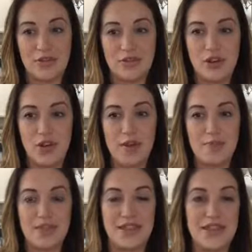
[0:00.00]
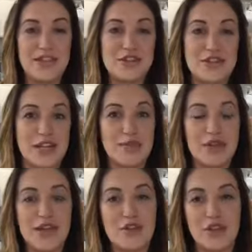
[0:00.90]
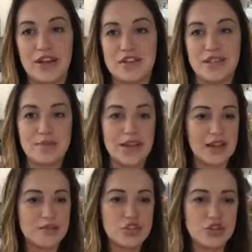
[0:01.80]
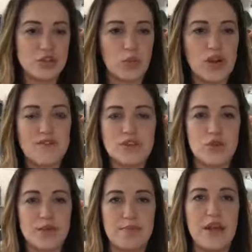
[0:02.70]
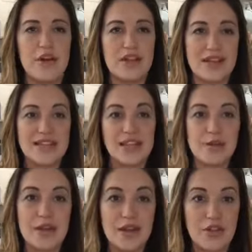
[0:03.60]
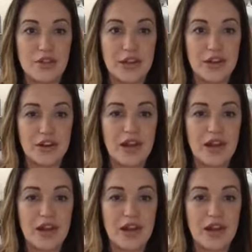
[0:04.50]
Okay, but then there's going to be another layer. Someday I'm sure one of us will get married, and that's going to be another layer.